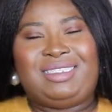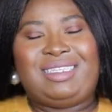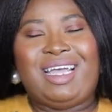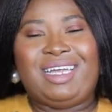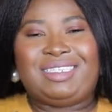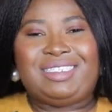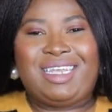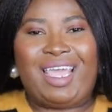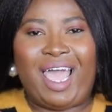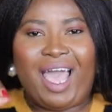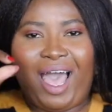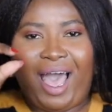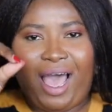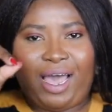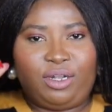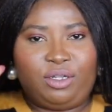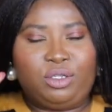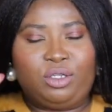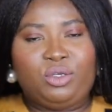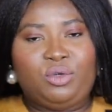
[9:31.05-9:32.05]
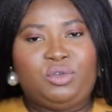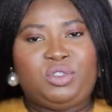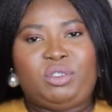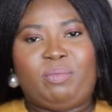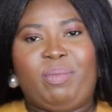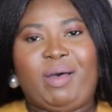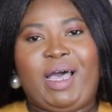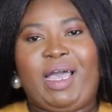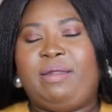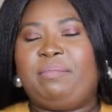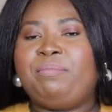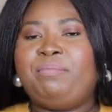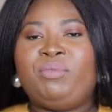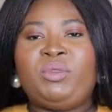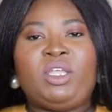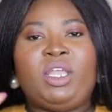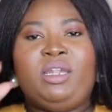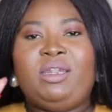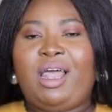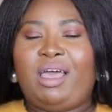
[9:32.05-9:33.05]
a, tad loose but
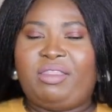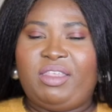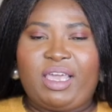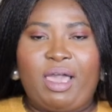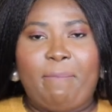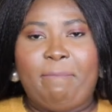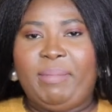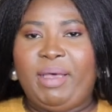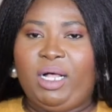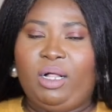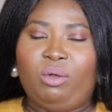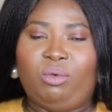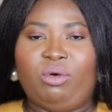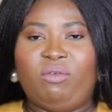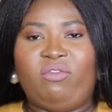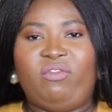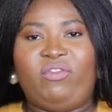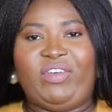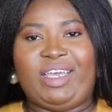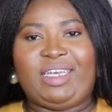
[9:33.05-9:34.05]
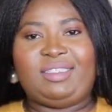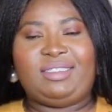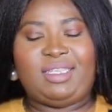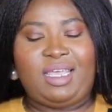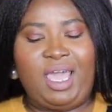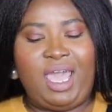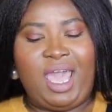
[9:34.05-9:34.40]
nothing a belt won't fix